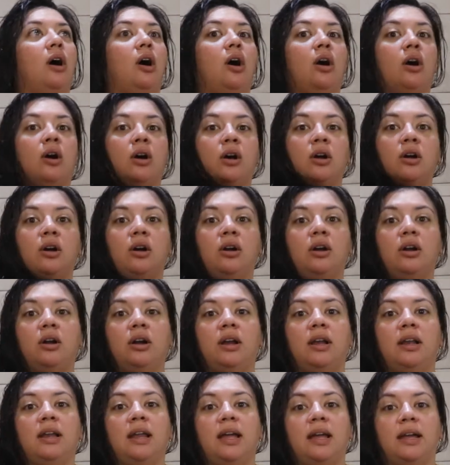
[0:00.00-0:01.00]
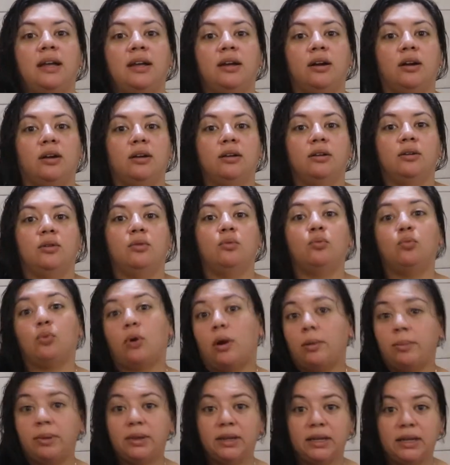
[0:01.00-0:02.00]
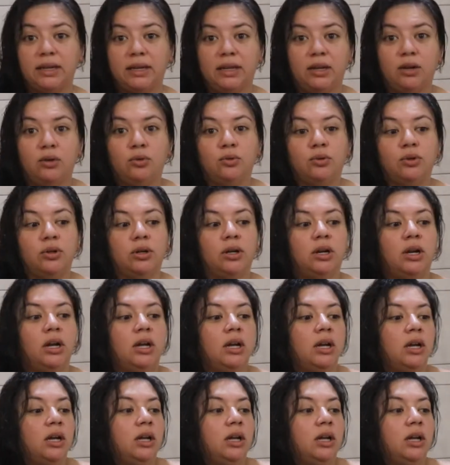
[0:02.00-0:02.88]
are like wobbly or